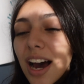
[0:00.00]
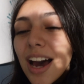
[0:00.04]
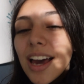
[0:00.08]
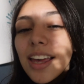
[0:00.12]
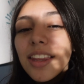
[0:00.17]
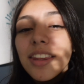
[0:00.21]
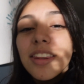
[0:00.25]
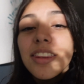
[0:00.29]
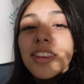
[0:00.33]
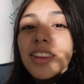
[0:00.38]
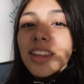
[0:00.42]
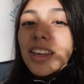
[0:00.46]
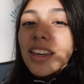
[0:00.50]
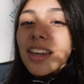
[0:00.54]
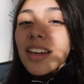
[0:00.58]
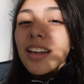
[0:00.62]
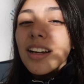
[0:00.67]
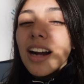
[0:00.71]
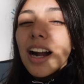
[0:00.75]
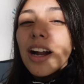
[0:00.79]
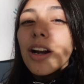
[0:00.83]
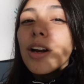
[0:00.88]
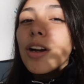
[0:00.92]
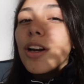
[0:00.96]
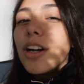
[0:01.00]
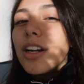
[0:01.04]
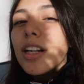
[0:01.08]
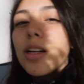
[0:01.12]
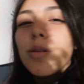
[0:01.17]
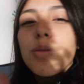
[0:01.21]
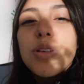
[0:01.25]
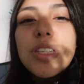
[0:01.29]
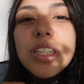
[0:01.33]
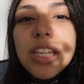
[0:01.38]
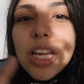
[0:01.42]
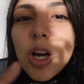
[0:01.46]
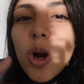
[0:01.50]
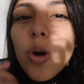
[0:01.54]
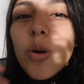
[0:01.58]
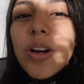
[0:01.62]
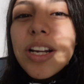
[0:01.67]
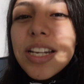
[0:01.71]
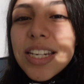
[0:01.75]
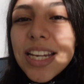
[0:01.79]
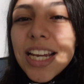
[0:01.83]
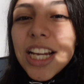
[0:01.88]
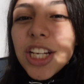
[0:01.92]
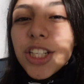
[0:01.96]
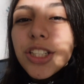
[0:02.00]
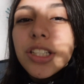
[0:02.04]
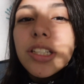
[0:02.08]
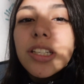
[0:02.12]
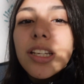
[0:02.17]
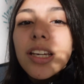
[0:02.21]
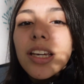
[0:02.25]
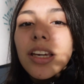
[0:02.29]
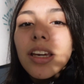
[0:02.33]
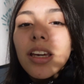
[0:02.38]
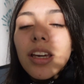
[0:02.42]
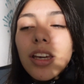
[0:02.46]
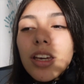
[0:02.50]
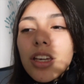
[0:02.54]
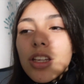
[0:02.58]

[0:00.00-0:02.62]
I think I heard it was the orientation day,